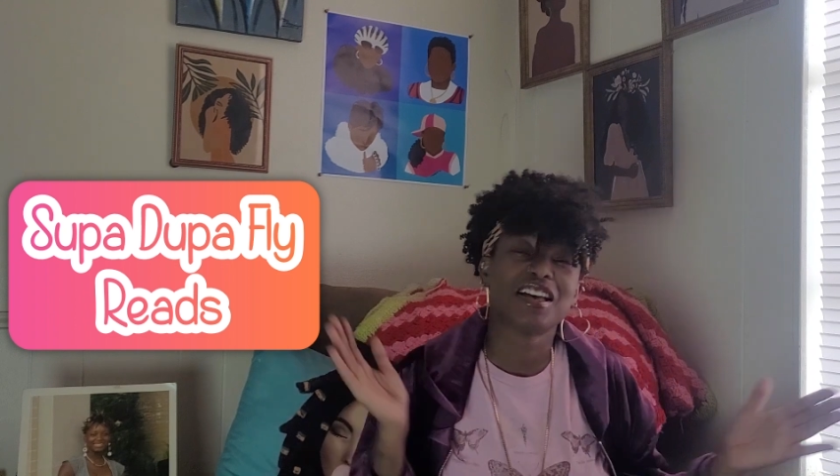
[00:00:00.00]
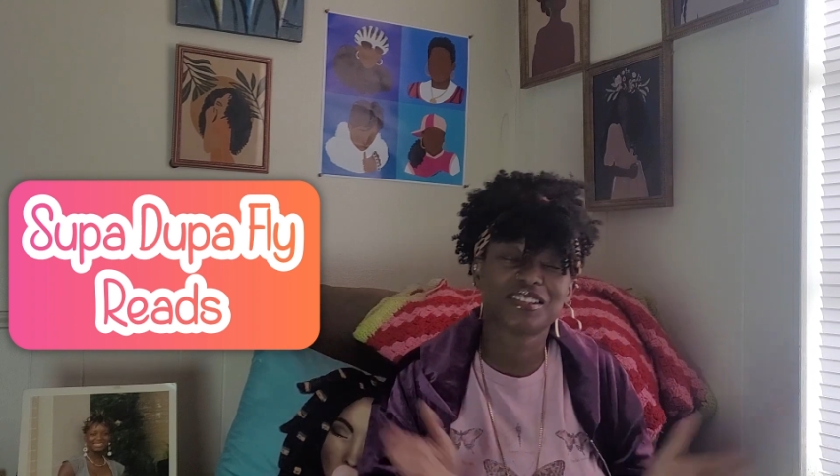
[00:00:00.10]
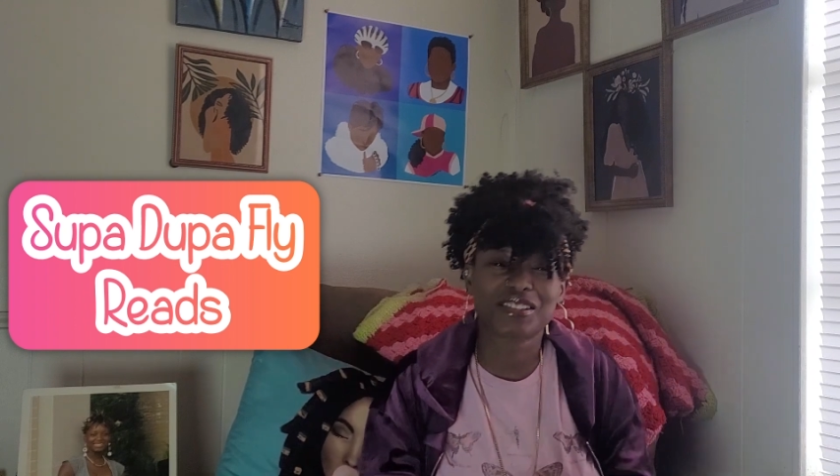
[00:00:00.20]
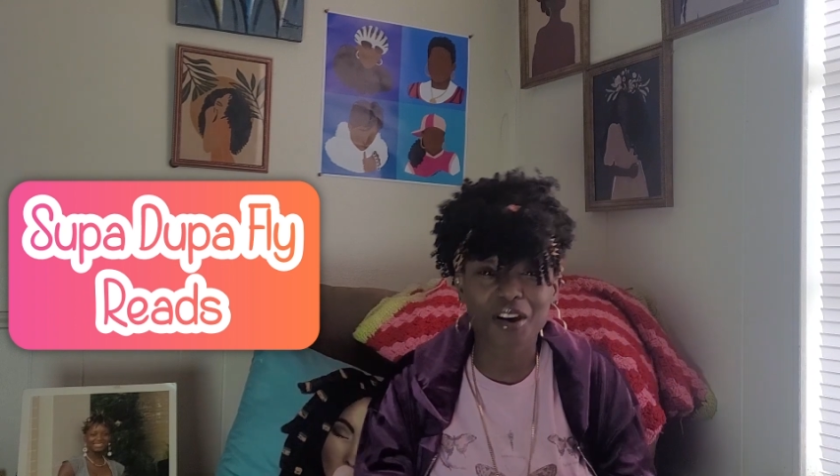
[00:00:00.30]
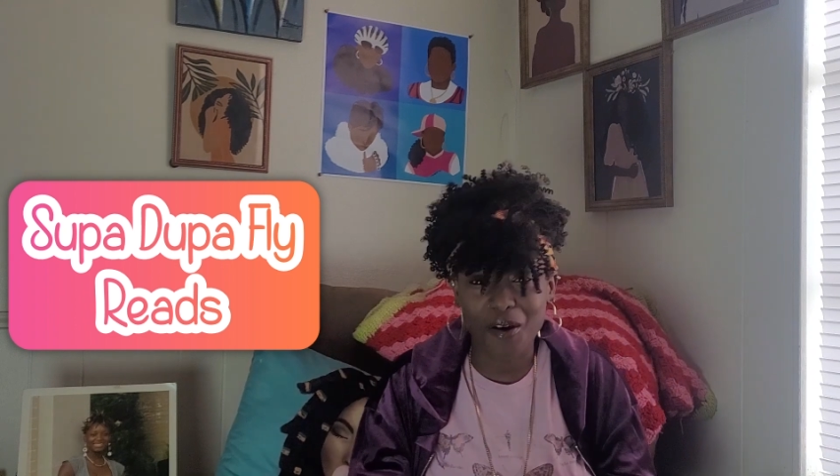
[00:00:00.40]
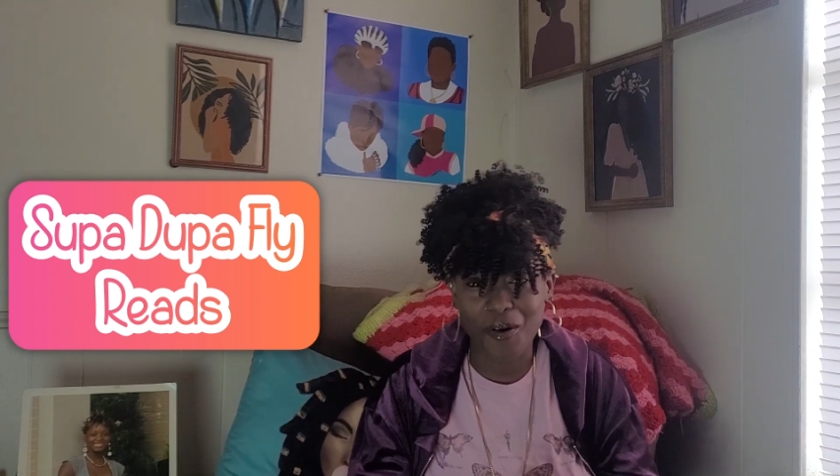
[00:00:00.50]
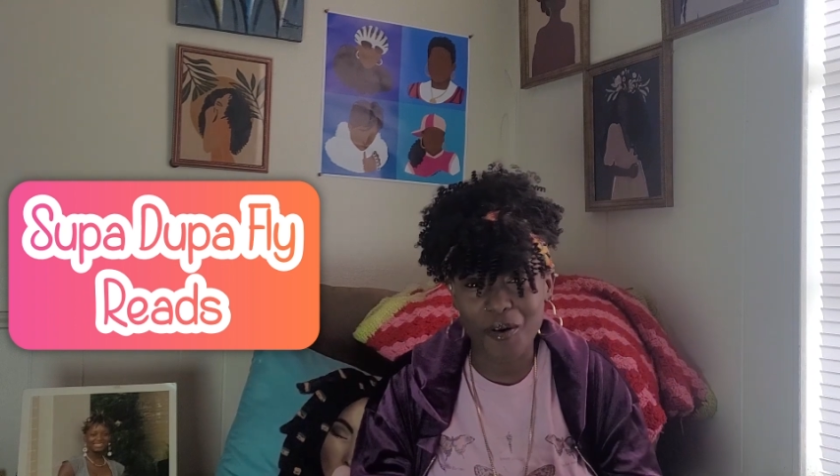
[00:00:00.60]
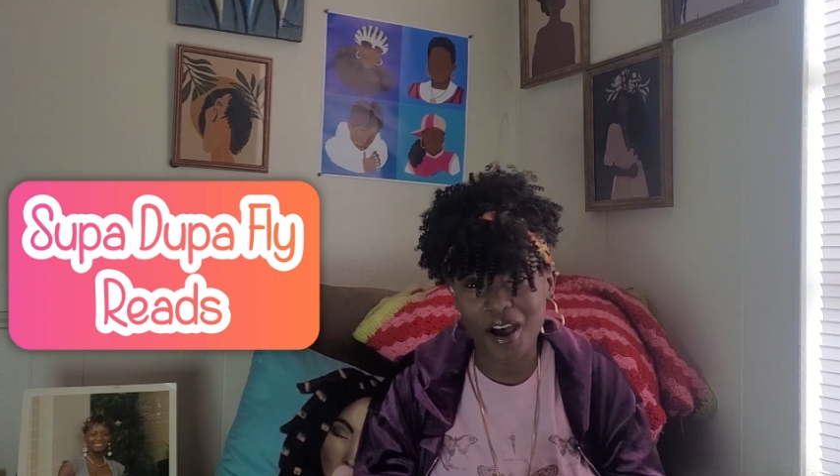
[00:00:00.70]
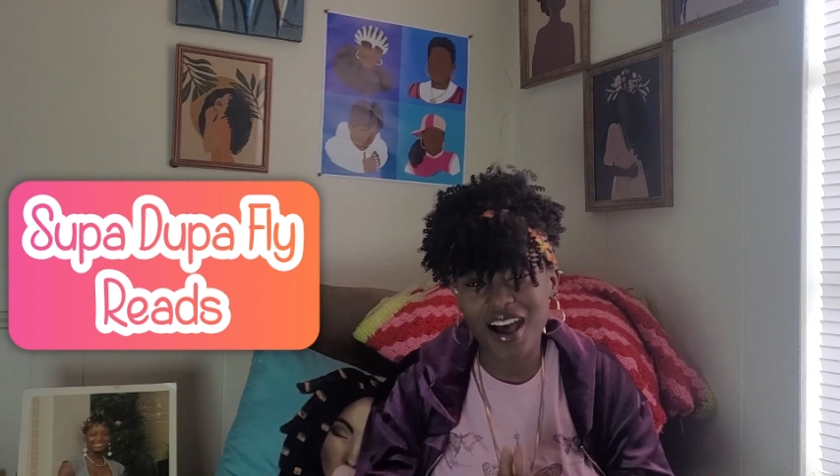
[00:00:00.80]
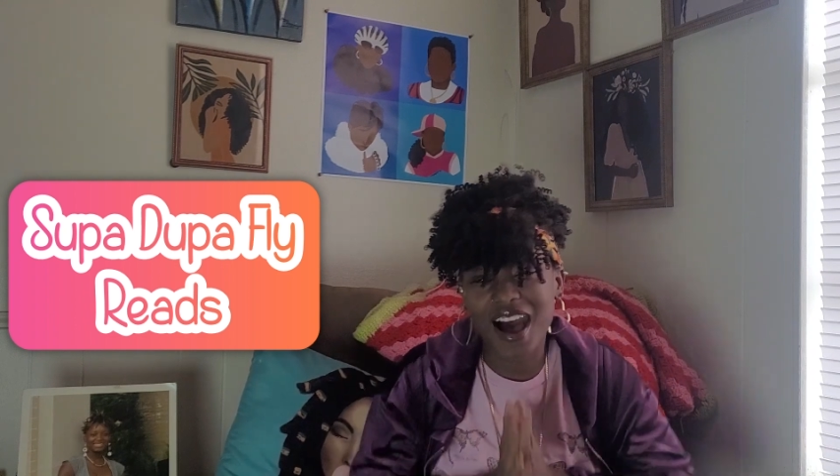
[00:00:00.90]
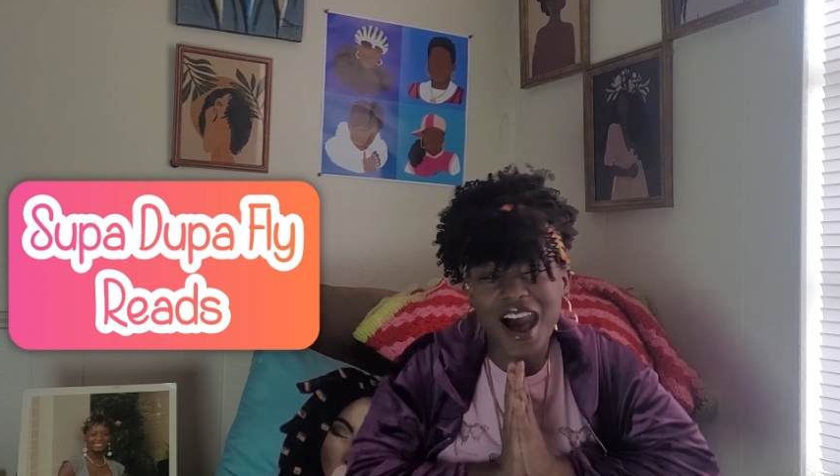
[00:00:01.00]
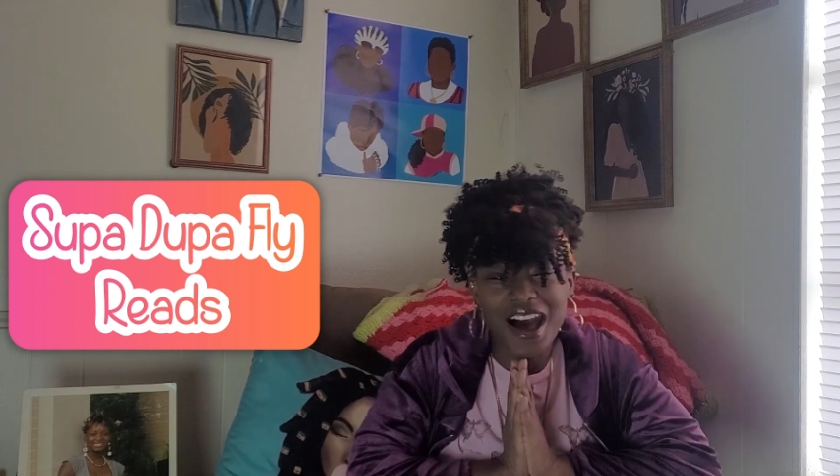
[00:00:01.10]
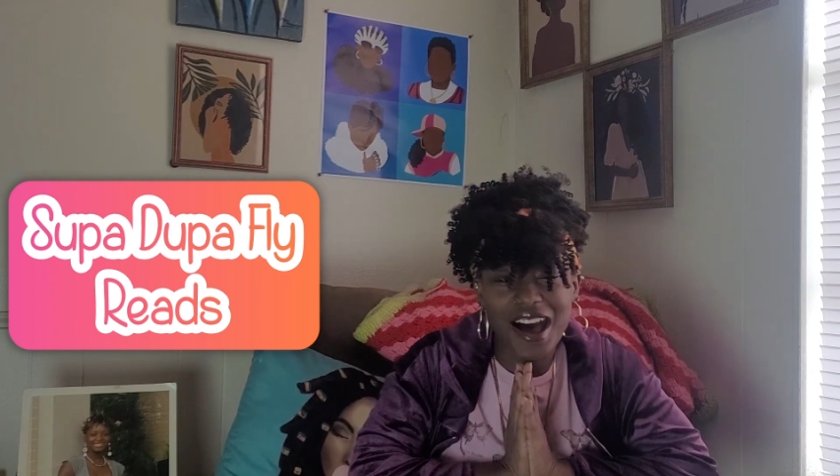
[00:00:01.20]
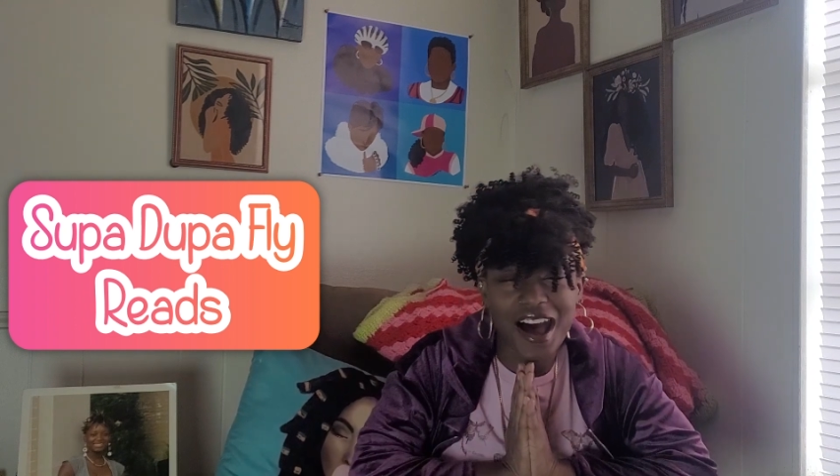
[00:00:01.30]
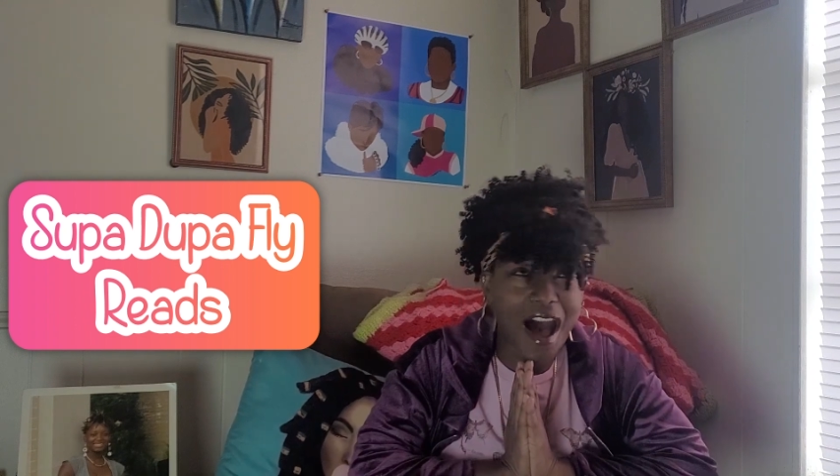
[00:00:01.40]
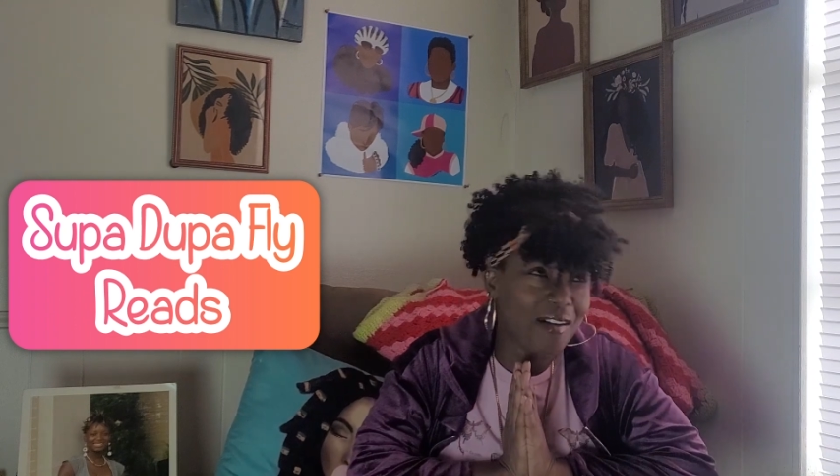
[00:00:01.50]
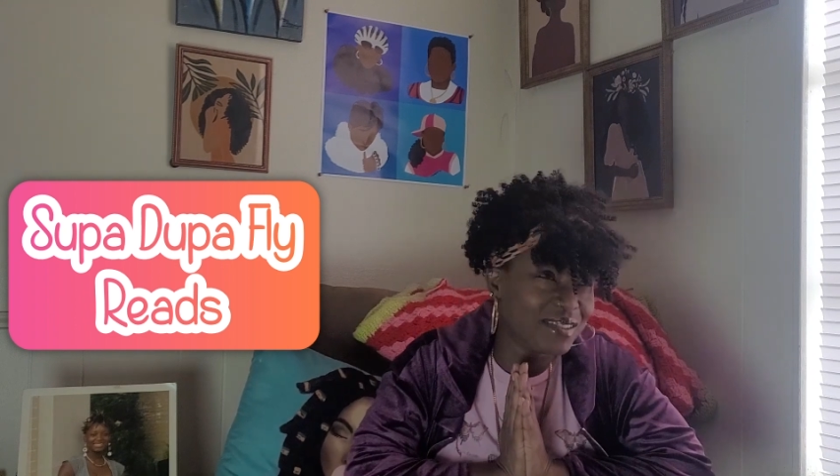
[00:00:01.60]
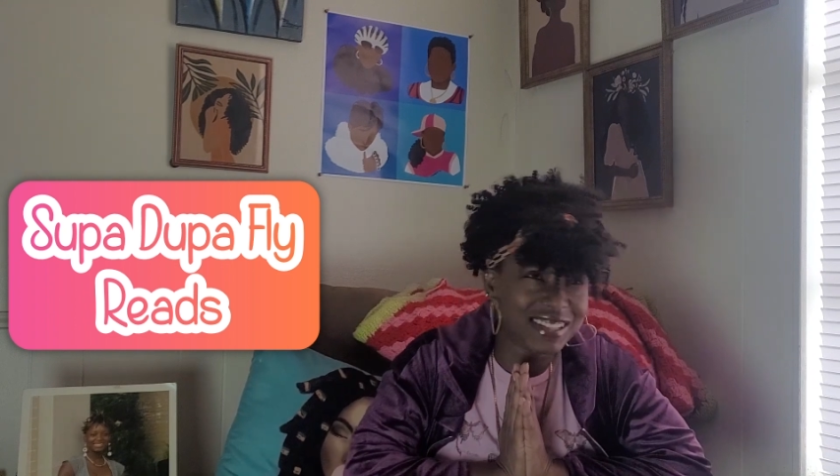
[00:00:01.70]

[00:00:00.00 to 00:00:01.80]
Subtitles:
So I'm